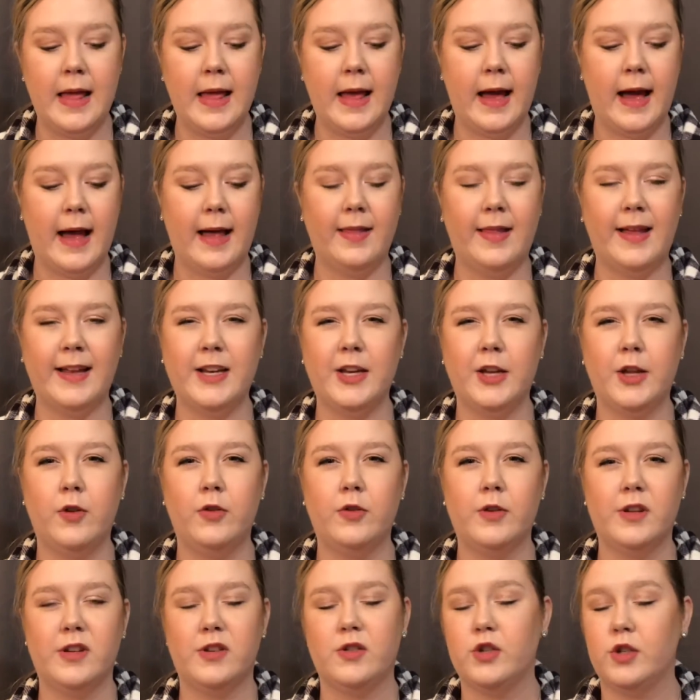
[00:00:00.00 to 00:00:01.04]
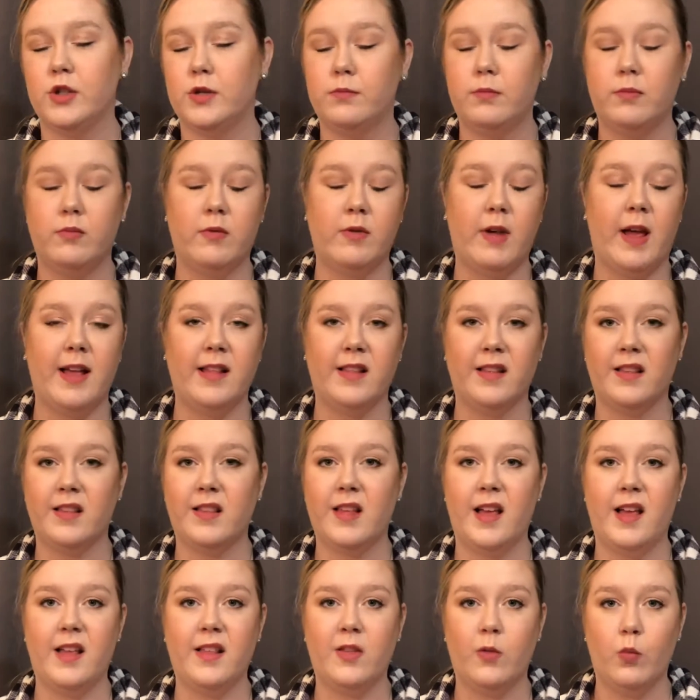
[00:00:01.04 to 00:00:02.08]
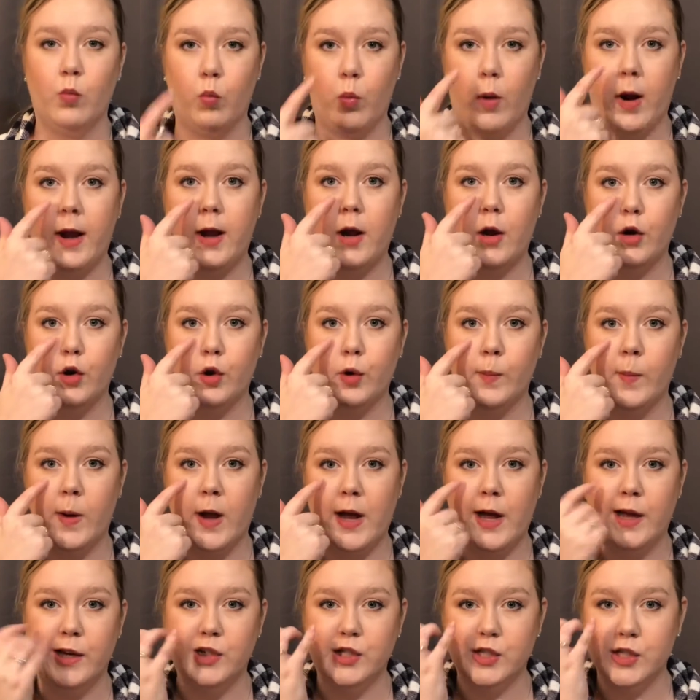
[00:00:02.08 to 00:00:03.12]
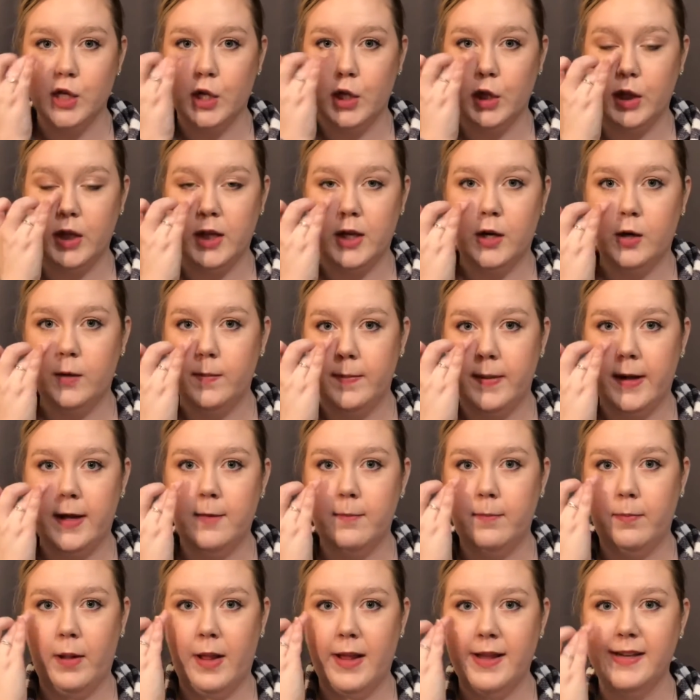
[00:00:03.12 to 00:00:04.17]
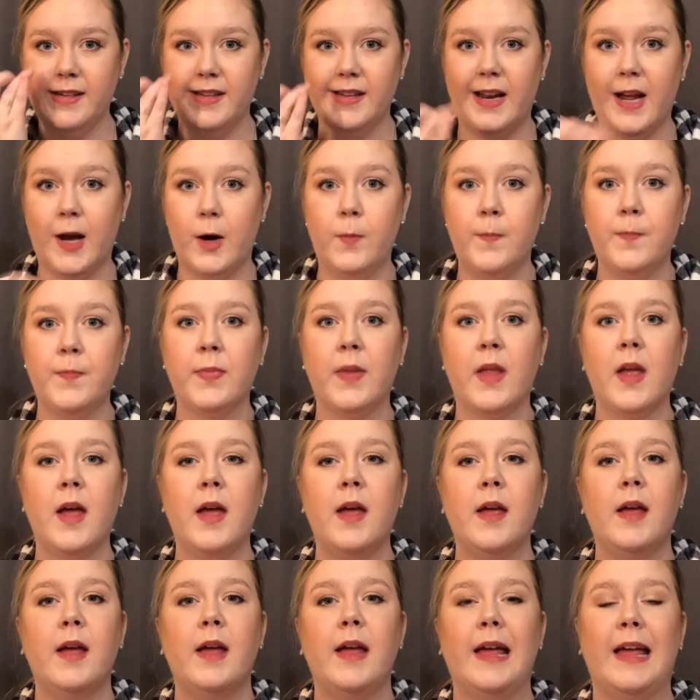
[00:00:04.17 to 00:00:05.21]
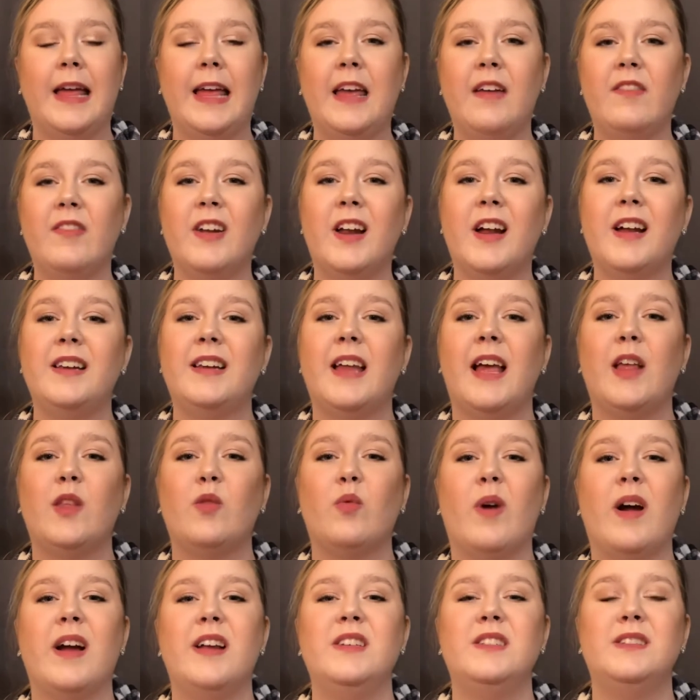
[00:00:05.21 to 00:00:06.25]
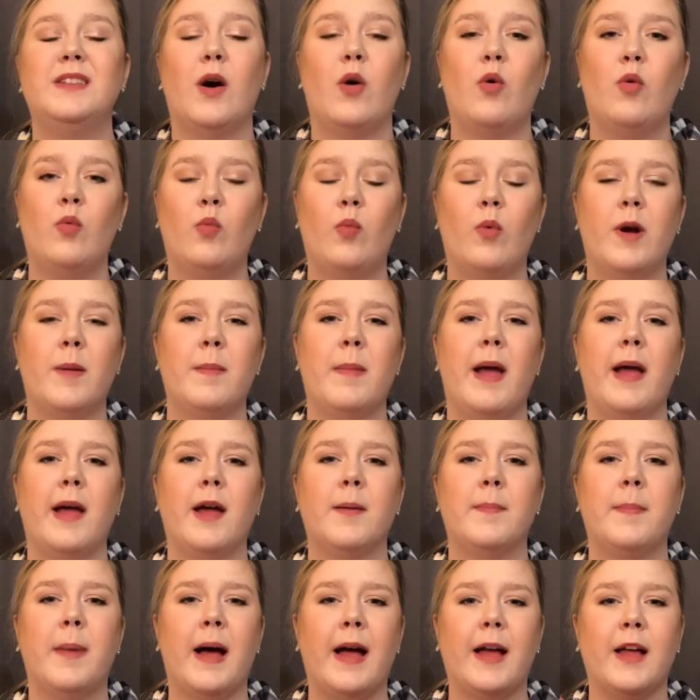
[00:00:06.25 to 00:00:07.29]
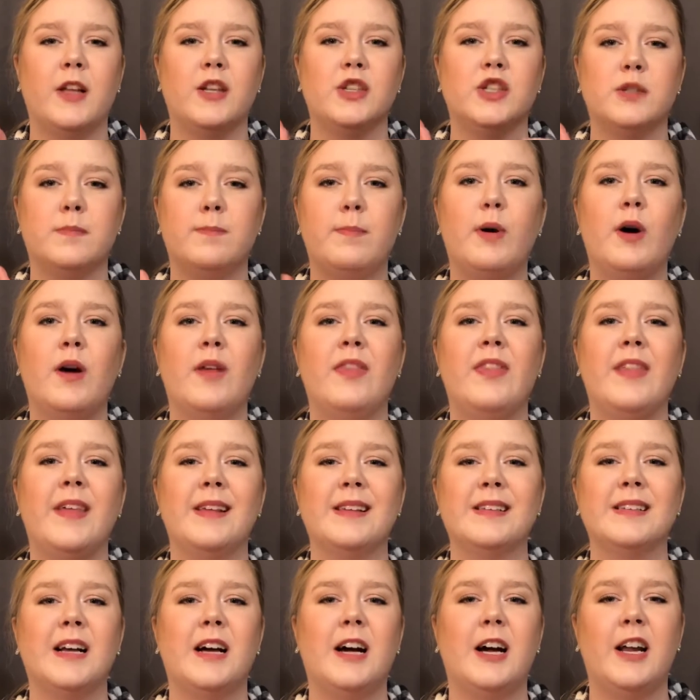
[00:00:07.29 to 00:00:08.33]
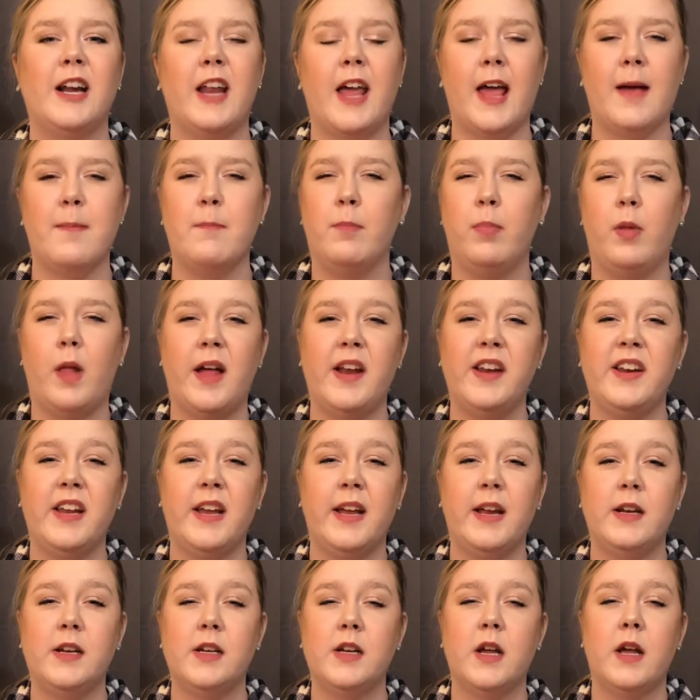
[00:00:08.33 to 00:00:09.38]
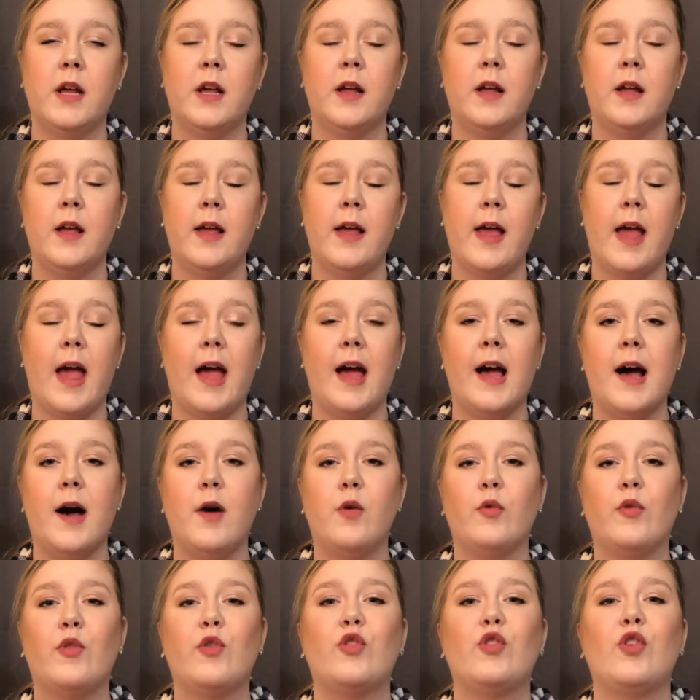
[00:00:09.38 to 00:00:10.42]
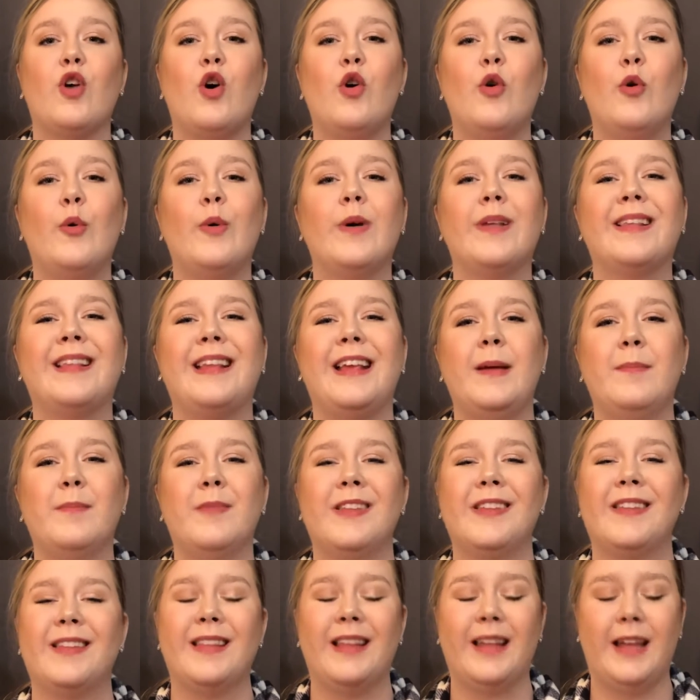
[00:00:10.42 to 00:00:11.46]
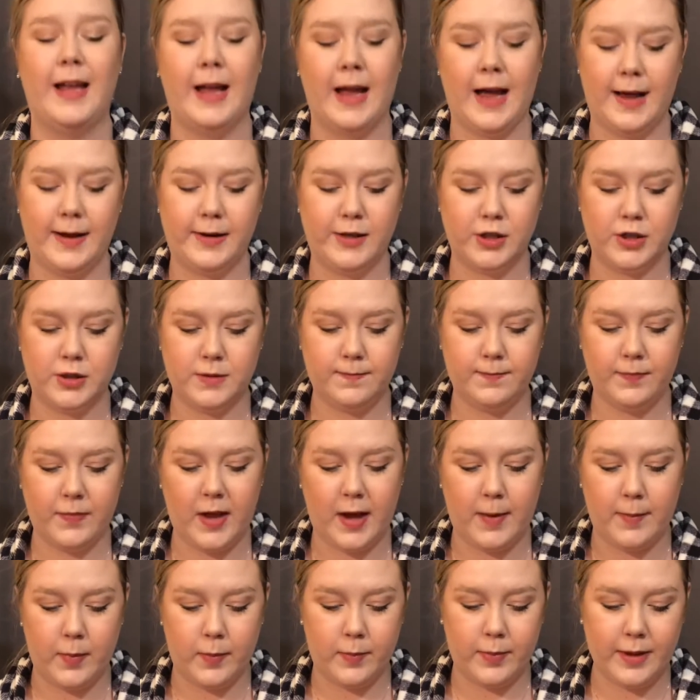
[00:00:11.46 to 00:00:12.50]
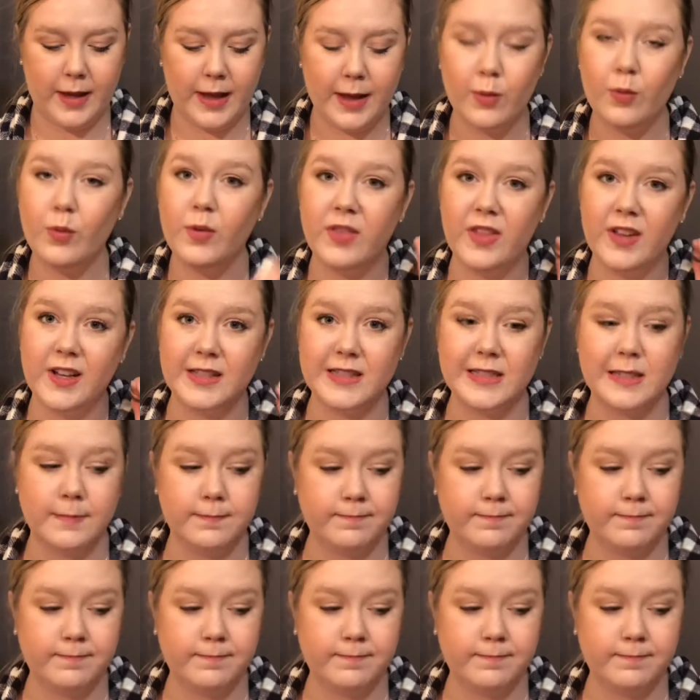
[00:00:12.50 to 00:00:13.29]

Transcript: I like to use this just, as it says, right under my eye, just a little bit, blend it out. Even on days where I don't wear makeup, I can just put this on and blend it out so seamlessly. I'm obsessed with this.